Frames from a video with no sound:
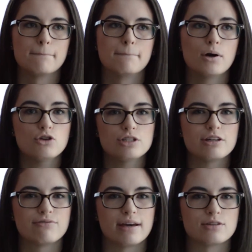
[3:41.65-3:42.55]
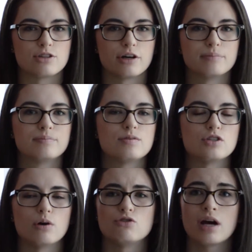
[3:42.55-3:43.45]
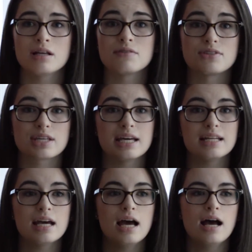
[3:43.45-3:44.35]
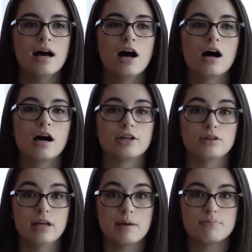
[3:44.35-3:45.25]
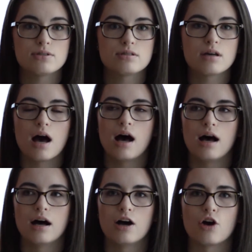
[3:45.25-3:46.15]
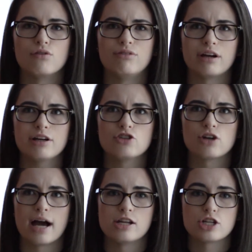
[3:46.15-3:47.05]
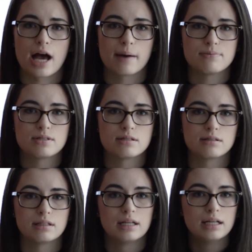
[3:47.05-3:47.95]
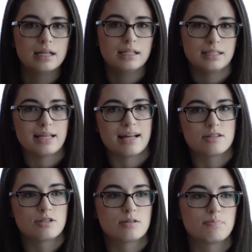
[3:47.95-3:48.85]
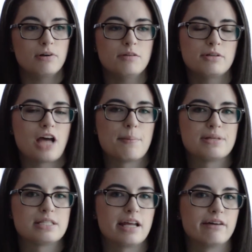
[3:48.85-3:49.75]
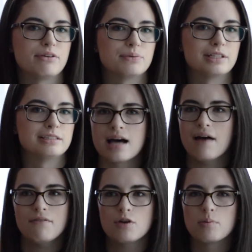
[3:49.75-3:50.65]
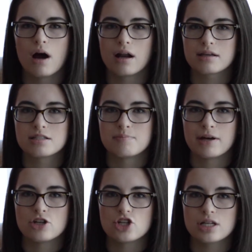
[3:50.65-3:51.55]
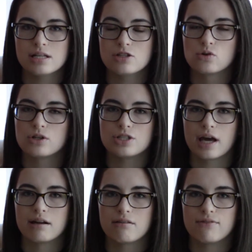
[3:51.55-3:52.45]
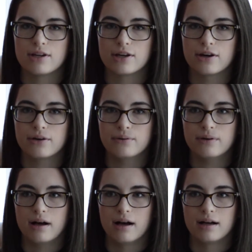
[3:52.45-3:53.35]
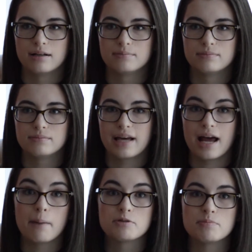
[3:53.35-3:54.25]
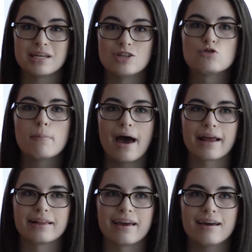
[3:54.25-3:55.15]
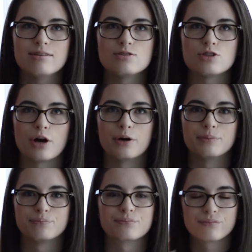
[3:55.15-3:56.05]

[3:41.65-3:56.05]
Mostly your face though. So dryness of the skin, your lips are very dry and chapped. That's pretty much happens to everyone. I have a few products to mention towards the end of the video that helps me dramatically. So,